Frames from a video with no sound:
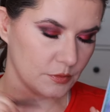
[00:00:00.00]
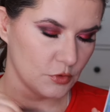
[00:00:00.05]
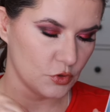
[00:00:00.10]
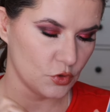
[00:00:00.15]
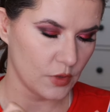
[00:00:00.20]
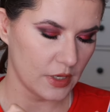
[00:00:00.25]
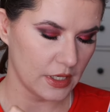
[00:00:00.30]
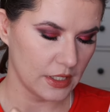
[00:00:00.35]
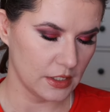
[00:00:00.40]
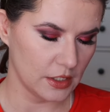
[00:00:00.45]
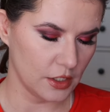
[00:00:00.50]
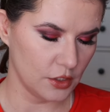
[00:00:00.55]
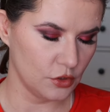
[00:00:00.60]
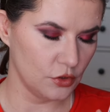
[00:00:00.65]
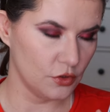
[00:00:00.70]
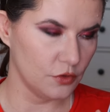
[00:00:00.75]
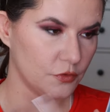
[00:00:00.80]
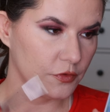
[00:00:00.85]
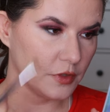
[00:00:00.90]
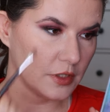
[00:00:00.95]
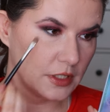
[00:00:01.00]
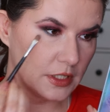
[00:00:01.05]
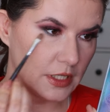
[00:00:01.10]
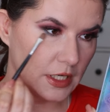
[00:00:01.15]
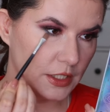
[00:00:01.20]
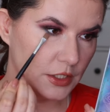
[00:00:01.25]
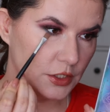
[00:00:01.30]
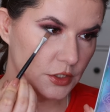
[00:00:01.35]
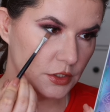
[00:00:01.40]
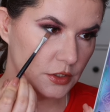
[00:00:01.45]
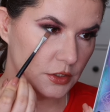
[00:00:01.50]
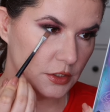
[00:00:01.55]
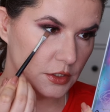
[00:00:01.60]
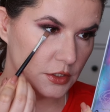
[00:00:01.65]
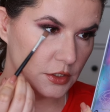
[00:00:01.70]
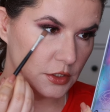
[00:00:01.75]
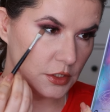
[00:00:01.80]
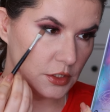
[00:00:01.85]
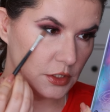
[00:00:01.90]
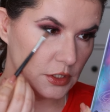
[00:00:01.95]
Trying a new
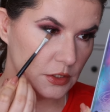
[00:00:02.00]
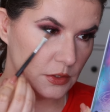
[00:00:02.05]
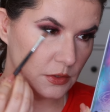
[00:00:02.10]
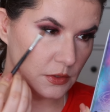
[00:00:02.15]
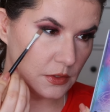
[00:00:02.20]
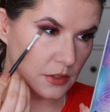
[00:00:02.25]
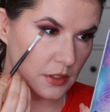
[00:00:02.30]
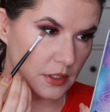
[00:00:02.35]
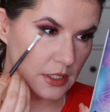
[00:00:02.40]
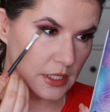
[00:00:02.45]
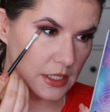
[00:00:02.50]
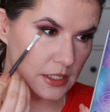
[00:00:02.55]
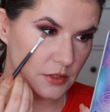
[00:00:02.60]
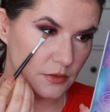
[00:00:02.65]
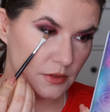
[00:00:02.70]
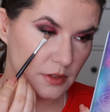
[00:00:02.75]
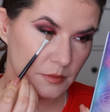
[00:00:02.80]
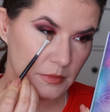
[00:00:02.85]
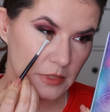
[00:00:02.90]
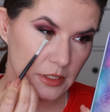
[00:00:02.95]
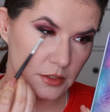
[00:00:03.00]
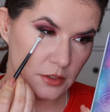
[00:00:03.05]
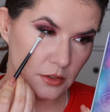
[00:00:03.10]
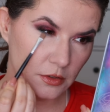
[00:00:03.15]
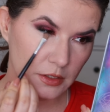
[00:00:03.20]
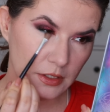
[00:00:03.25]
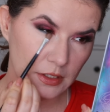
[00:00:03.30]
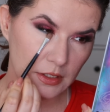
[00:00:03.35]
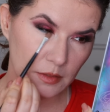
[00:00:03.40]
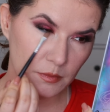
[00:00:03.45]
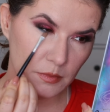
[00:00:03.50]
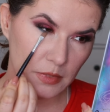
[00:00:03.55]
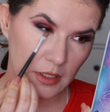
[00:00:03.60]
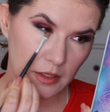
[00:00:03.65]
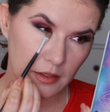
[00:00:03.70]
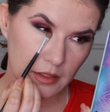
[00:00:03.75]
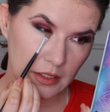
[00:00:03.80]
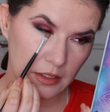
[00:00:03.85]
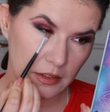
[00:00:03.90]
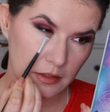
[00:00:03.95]
foundation too, that's what I'm not talking
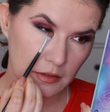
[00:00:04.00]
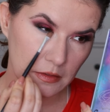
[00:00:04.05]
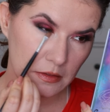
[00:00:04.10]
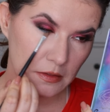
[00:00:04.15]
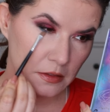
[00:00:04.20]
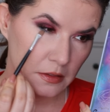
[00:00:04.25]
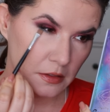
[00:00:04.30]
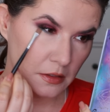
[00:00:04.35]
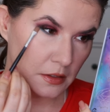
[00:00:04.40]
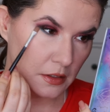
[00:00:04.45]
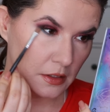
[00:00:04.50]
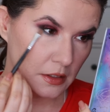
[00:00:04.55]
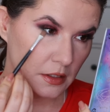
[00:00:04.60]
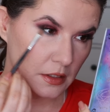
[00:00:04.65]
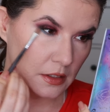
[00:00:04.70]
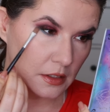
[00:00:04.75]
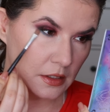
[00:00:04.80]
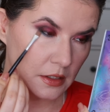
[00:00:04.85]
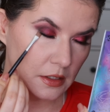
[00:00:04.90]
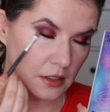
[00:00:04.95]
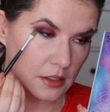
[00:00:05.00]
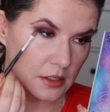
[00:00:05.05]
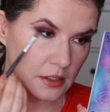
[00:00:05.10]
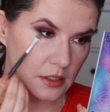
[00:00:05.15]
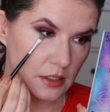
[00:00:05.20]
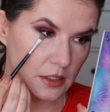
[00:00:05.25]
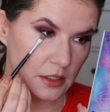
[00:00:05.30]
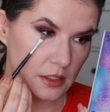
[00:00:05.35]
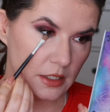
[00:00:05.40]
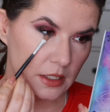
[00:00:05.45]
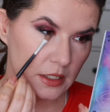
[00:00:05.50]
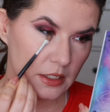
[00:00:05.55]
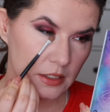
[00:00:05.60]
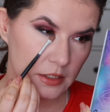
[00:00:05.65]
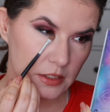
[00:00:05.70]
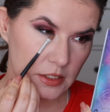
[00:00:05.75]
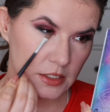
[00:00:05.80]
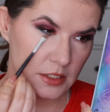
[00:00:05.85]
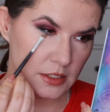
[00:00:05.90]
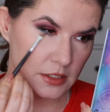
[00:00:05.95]
about it, and
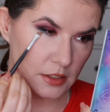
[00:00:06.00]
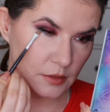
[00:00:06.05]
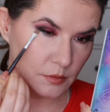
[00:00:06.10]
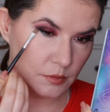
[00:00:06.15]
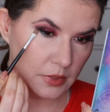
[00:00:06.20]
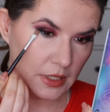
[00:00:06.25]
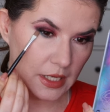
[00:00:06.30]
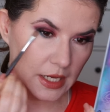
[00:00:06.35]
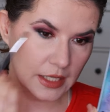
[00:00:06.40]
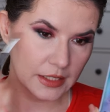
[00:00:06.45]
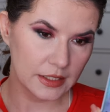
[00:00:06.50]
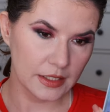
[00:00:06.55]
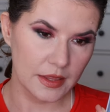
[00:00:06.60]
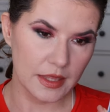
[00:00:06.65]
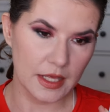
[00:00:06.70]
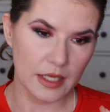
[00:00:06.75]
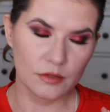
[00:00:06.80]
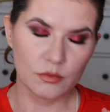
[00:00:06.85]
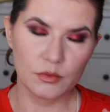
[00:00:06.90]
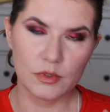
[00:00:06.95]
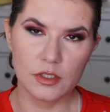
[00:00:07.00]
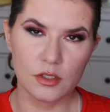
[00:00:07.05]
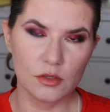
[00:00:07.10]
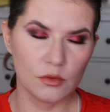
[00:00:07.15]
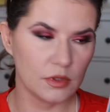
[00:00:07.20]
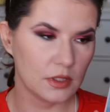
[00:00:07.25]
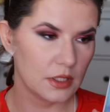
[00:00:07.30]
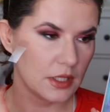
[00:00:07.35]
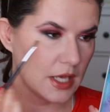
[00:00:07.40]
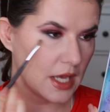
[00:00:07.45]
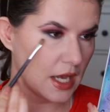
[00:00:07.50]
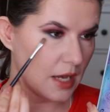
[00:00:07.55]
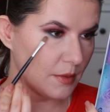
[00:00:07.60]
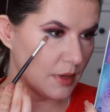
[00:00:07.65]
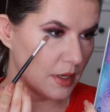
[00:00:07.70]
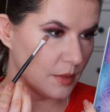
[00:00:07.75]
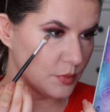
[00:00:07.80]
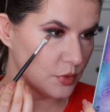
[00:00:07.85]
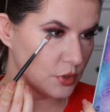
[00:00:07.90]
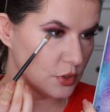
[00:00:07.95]
I just applied it. That video will come
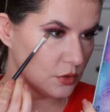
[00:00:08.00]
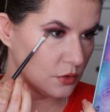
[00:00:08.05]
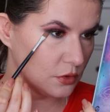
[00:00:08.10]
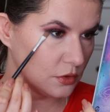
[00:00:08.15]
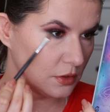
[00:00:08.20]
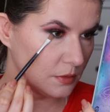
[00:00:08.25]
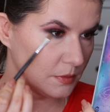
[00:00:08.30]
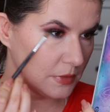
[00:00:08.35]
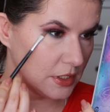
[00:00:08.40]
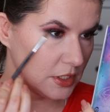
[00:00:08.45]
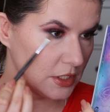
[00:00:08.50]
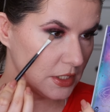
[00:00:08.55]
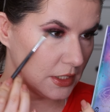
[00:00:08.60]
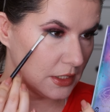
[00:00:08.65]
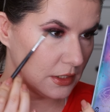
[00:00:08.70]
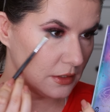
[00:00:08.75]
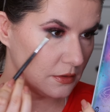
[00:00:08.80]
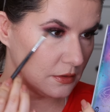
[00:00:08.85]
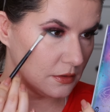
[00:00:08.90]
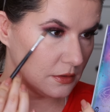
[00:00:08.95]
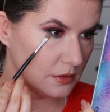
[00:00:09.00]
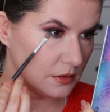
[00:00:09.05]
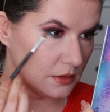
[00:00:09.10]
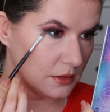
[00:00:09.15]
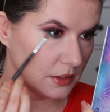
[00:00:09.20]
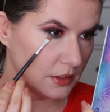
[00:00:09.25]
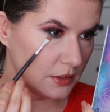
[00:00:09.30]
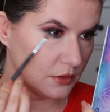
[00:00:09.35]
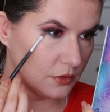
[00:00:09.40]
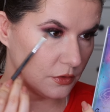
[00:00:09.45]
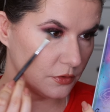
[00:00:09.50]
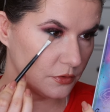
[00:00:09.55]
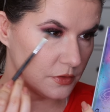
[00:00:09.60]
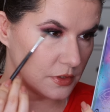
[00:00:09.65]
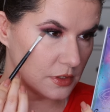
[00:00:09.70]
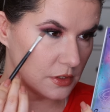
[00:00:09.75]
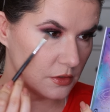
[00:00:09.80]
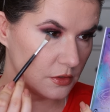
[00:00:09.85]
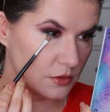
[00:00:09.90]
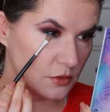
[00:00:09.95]
up soon on my channel. I don't know
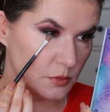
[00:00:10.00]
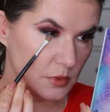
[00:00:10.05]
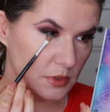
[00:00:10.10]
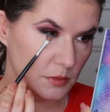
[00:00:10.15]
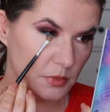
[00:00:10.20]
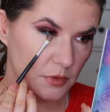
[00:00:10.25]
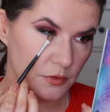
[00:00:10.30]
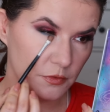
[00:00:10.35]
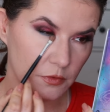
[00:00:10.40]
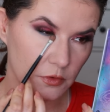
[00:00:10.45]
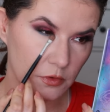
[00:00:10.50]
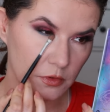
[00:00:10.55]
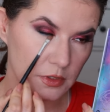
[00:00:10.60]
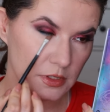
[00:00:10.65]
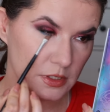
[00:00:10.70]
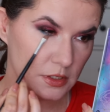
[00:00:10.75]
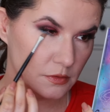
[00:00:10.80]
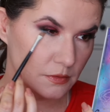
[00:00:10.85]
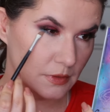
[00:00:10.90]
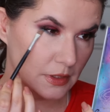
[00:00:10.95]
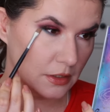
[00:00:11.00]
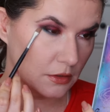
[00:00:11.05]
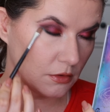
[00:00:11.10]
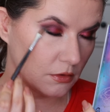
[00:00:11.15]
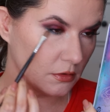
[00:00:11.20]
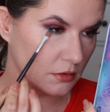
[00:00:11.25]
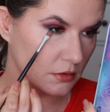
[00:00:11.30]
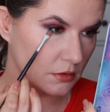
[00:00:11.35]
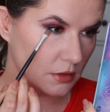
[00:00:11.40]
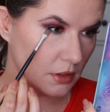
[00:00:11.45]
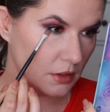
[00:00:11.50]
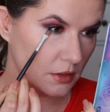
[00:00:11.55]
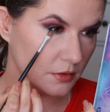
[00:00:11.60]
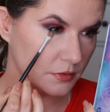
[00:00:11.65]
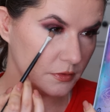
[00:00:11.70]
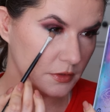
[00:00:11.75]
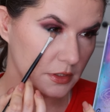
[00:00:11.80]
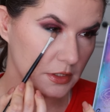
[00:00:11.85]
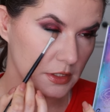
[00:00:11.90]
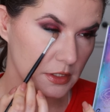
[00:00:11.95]
if it's going to be before this one or
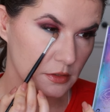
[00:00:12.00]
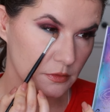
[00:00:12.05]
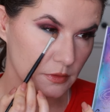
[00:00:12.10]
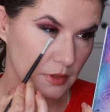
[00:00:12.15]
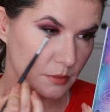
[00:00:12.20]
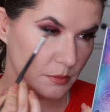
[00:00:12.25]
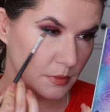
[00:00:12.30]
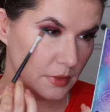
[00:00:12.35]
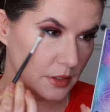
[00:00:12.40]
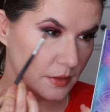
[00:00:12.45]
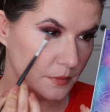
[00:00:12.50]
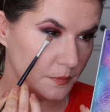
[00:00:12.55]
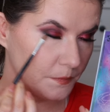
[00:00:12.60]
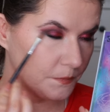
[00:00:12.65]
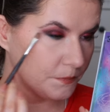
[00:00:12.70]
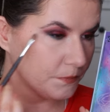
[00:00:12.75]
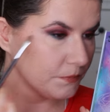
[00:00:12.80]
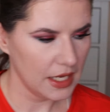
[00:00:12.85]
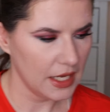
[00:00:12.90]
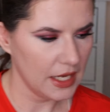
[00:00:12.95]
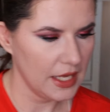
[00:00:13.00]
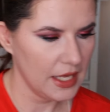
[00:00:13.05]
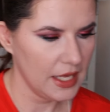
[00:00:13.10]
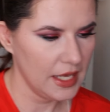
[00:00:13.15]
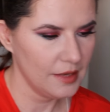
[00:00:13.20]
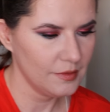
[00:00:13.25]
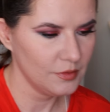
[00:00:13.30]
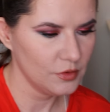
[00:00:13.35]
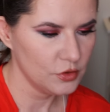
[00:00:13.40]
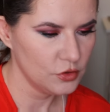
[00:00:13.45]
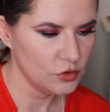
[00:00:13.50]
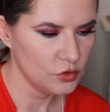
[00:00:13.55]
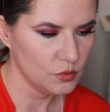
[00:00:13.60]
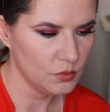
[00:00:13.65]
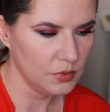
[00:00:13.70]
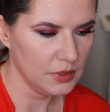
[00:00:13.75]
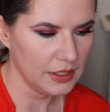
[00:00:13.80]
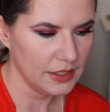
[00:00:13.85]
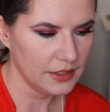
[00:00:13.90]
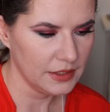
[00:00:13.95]
after this one, but I am going to
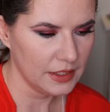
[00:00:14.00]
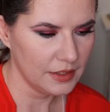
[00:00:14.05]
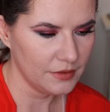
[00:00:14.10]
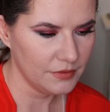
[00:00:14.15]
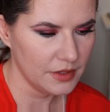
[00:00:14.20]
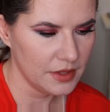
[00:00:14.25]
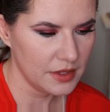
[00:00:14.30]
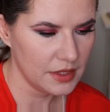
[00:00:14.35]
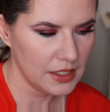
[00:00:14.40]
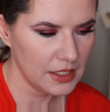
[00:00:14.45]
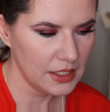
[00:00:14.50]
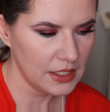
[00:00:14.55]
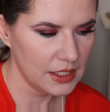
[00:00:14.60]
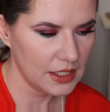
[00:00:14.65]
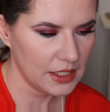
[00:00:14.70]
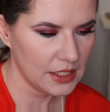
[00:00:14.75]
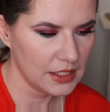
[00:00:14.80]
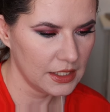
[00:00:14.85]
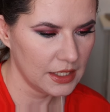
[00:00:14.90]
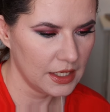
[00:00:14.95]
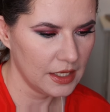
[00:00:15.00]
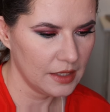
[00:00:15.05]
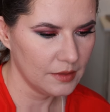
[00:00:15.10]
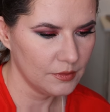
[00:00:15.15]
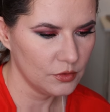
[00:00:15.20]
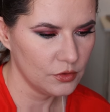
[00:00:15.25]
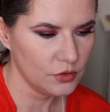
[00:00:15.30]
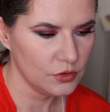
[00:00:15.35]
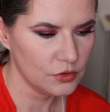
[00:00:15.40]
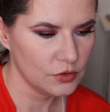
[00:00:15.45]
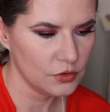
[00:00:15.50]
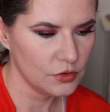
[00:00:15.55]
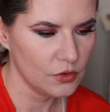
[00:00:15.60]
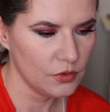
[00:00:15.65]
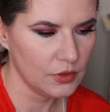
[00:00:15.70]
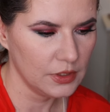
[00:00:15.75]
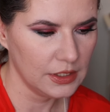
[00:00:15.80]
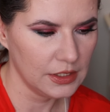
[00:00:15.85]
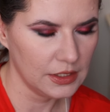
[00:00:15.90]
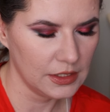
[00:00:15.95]
blend everything, and I'm going to
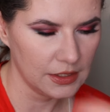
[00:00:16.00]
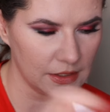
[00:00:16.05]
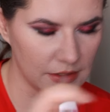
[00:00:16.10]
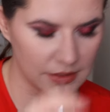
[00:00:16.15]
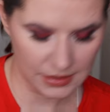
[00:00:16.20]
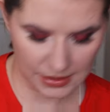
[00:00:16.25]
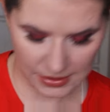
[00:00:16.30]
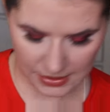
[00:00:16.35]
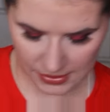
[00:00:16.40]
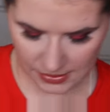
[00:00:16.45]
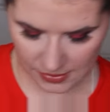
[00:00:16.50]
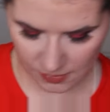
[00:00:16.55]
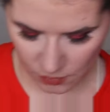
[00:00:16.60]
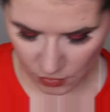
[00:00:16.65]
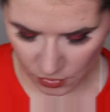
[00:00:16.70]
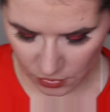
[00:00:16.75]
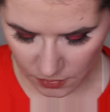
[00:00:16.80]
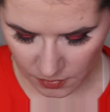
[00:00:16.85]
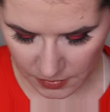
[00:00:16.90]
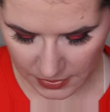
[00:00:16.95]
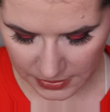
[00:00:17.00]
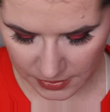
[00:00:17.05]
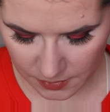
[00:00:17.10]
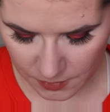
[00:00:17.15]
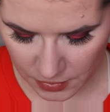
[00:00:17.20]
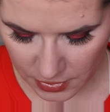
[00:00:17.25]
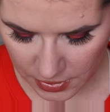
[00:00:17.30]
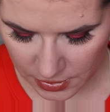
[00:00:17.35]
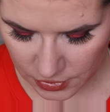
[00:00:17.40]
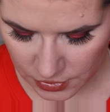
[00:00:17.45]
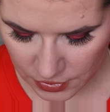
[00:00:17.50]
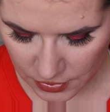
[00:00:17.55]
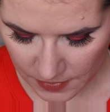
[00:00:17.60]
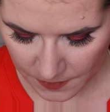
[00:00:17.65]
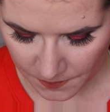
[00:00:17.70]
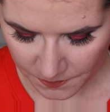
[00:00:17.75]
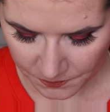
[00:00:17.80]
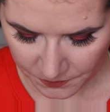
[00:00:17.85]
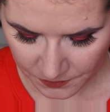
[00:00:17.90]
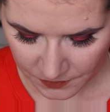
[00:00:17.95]
go in and take a smaller blending brush.
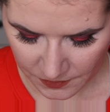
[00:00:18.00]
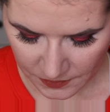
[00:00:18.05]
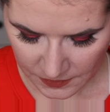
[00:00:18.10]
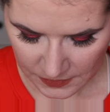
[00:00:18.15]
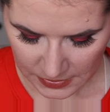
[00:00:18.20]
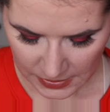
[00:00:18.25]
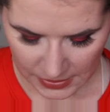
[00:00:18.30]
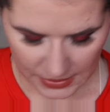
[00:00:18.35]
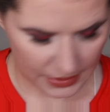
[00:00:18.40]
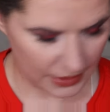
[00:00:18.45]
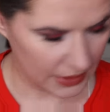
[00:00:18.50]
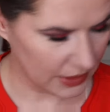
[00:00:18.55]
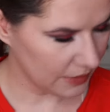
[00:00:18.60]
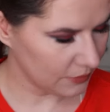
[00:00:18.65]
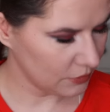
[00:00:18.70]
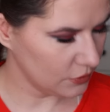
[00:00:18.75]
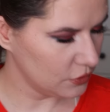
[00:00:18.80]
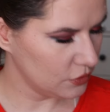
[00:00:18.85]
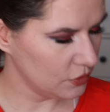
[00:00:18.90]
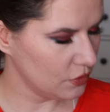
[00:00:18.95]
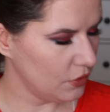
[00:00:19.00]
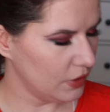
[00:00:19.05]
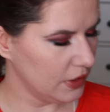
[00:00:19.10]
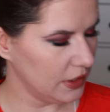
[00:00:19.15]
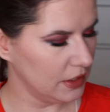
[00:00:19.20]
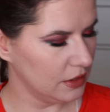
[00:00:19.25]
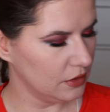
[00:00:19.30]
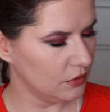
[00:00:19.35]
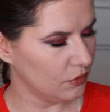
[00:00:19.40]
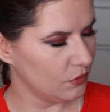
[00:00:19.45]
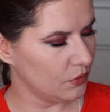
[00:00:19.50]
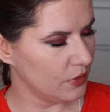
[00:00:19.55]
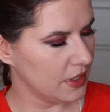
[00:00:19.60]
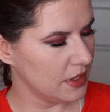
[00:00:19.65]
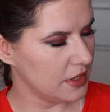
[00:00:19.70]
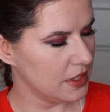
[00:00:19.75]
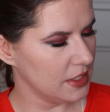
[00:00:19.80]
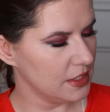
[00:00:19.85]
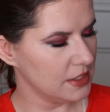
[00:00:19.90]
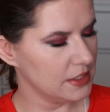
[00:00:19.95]
And I'm going to go in
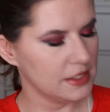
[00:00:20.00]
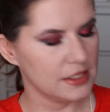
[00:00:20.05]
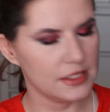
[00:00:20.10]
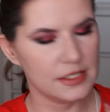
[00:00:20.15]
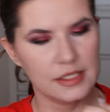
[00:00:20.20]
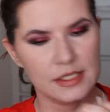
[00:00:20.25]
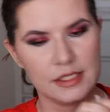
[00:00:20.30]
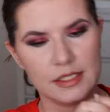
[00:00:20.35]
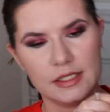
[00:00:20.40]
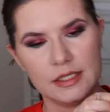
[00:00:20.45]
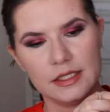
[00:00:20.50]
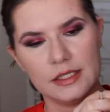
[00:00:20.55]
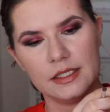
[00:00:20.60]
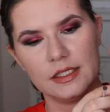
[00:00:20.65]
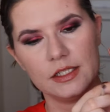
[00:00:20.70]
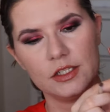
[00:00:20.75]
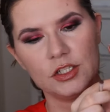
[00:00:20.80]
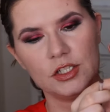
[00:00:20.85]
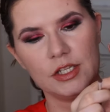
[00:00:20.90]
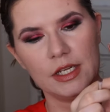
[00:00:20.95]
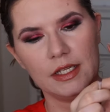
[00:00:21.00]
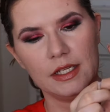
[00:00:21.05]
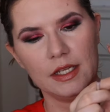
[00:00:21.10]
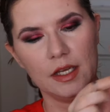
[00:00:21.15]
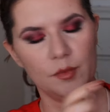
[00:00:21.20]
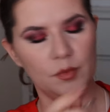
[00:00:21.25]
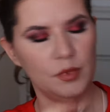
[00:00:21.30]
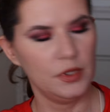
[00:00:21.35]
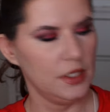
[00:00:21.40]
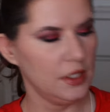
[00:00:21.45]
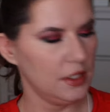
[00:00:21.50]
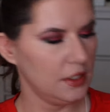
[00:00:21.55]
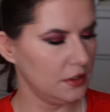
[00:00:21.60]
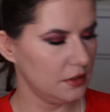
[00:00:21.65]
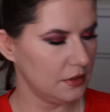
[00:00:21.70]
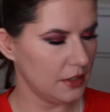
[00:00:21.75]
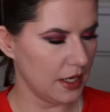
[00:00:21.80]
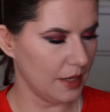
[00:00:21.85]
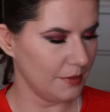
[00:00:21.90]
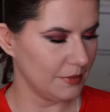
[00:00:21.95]
with this shade up
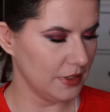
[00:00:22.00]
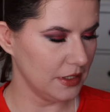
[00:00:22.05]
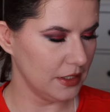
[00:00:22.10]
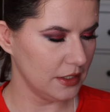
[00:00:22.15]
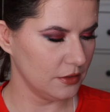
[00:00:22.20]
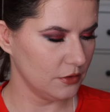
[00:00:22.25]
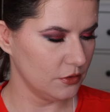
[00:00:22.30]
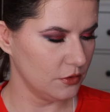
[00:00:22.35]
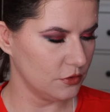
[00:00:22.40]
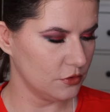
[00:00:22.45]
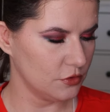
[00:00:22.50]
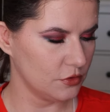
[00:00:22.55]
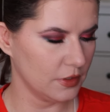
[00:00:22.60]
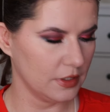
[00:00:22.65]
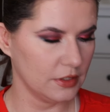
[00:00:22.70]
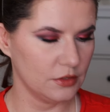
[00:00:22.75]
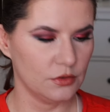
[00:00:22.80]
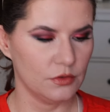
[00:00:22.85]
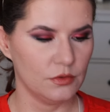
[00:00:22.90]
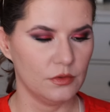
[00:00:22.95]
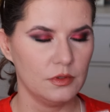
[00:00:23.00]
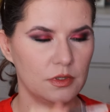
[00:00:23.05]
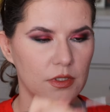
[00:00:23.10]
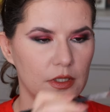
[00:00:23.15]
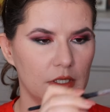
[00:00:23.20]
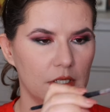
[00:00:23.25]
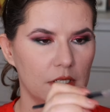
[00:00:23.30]
here. I'm not going to try to